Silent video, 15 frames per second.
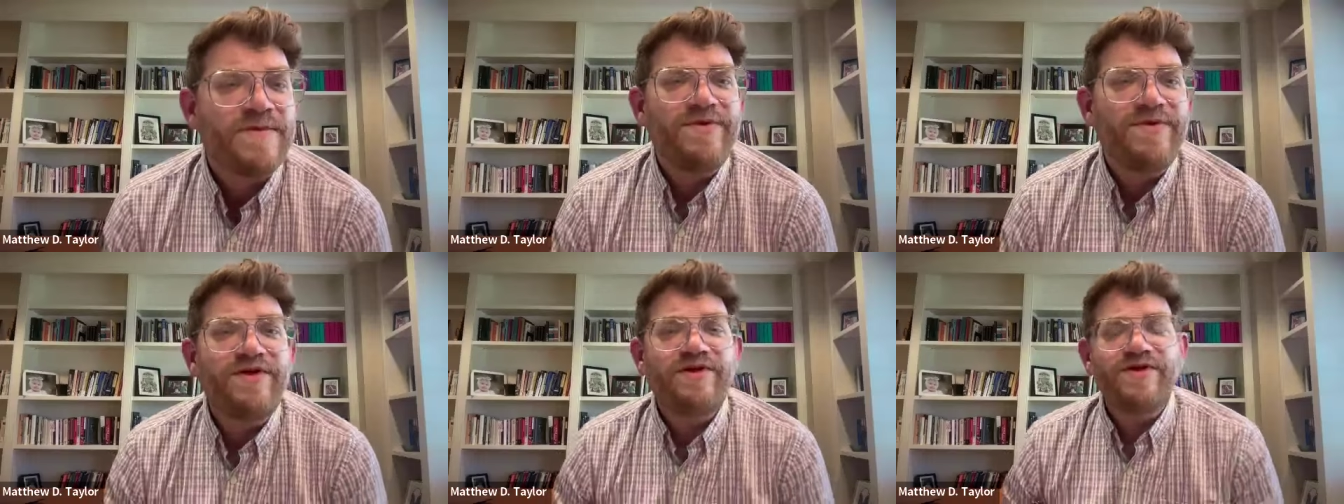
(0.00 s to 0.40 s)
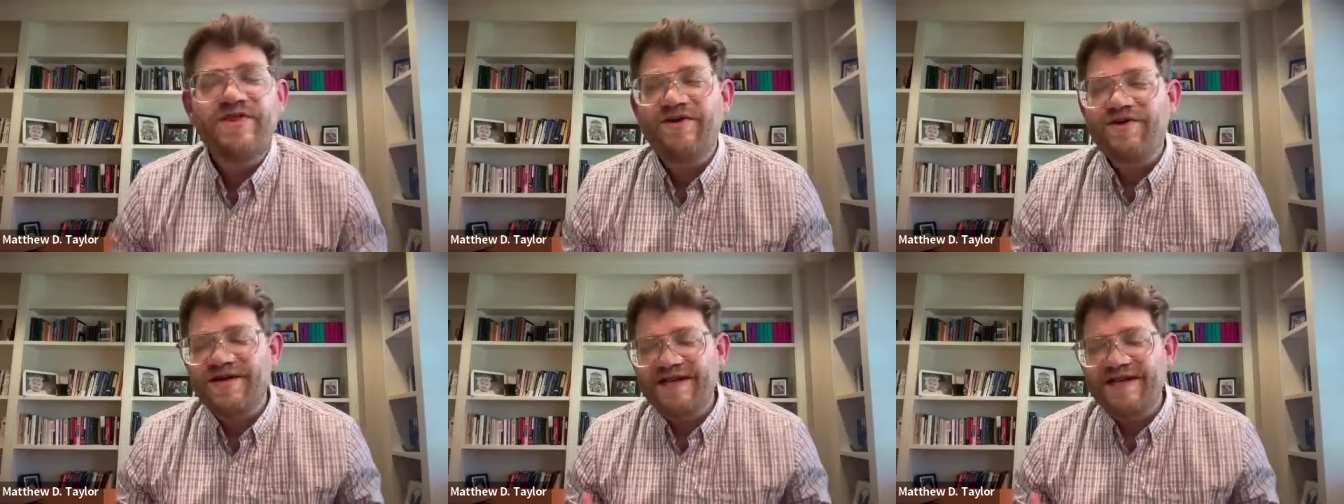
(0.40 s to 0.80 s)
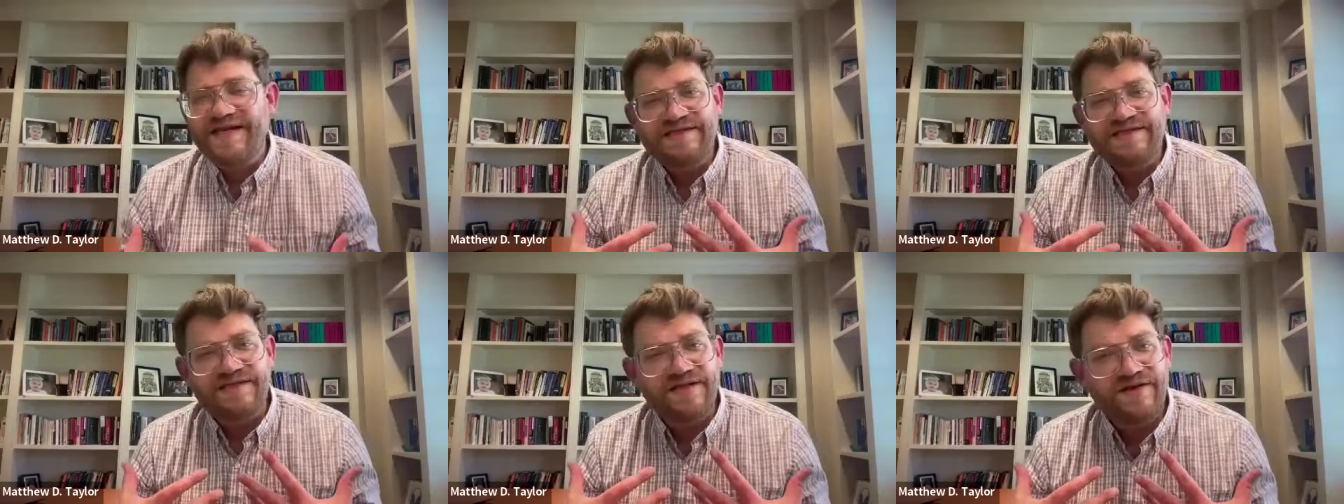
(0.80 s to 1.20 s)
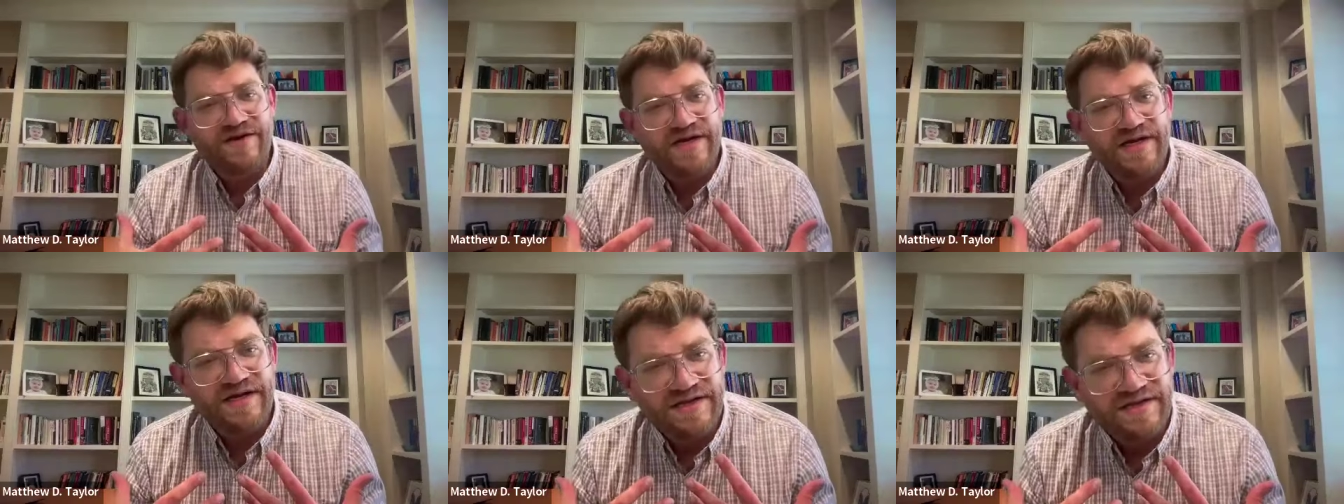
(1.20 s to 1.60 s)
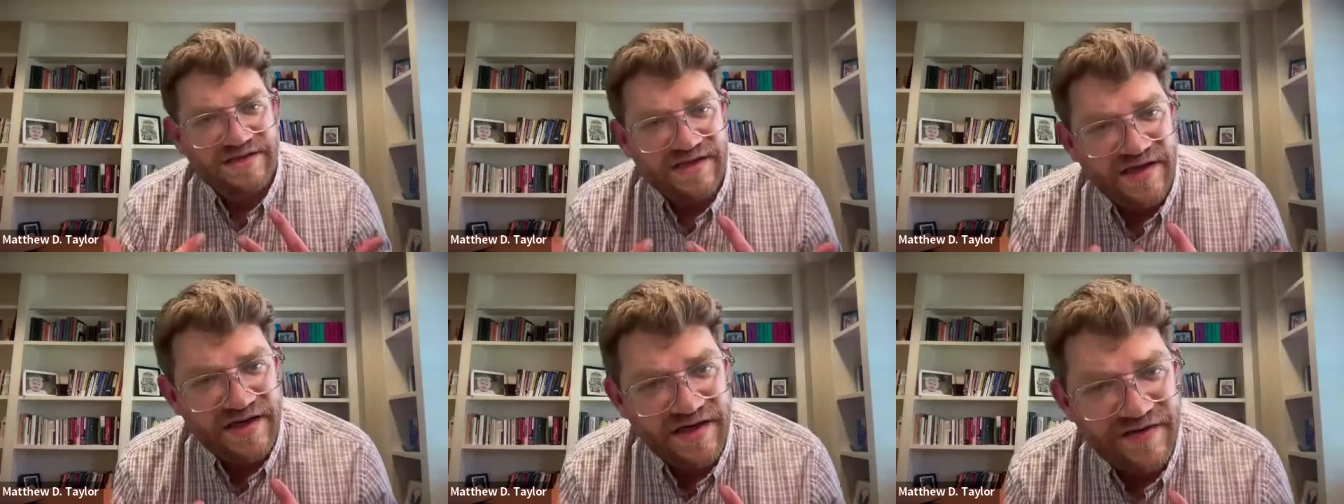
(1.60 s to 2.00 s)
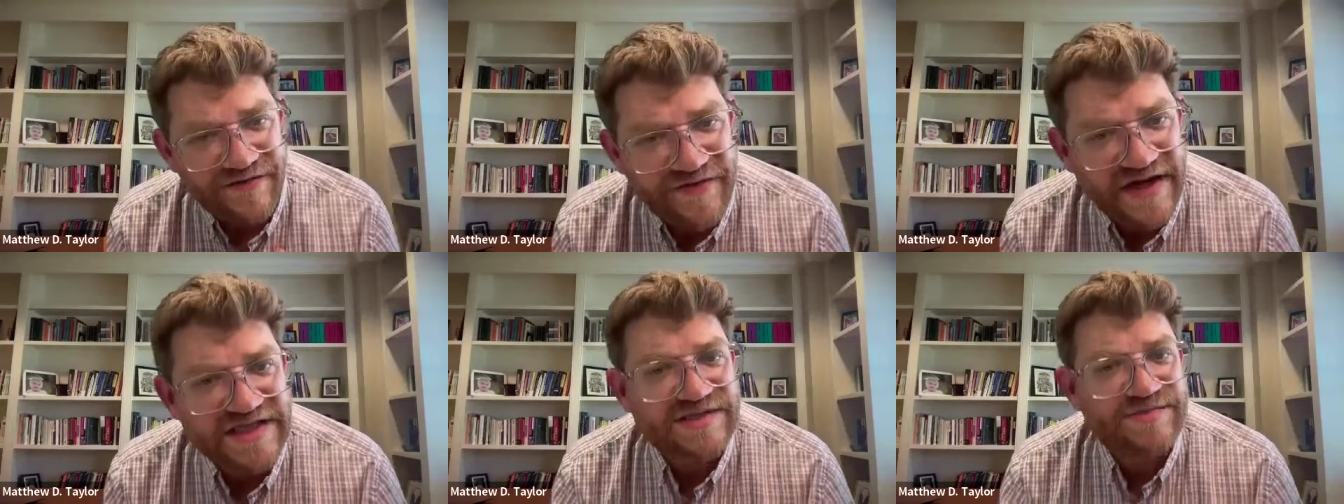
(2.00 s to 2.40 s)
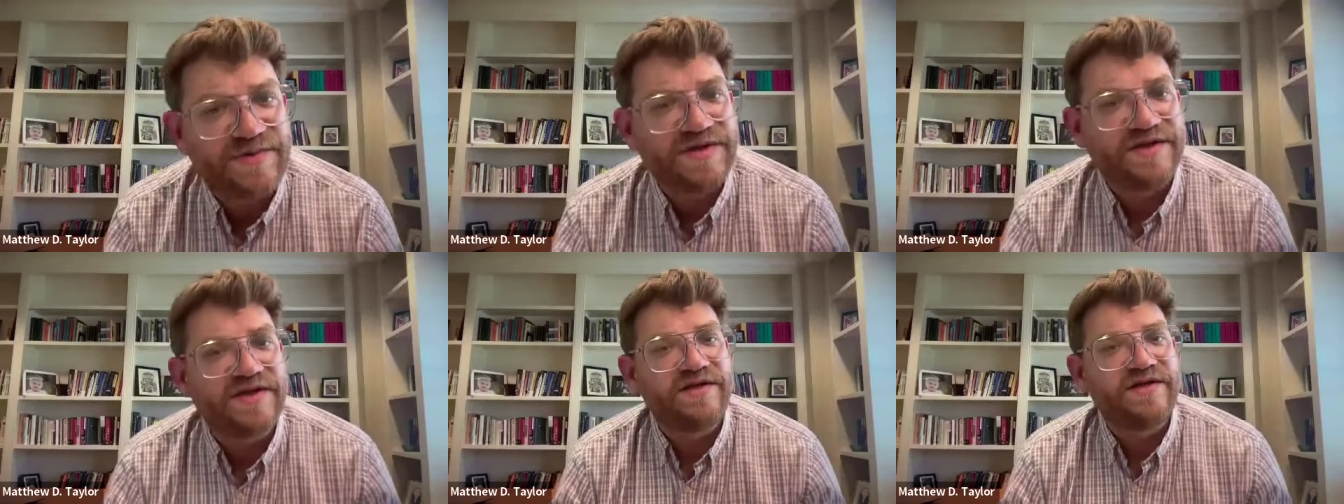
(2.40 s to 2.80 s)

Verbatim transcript: But there there is there is an investment.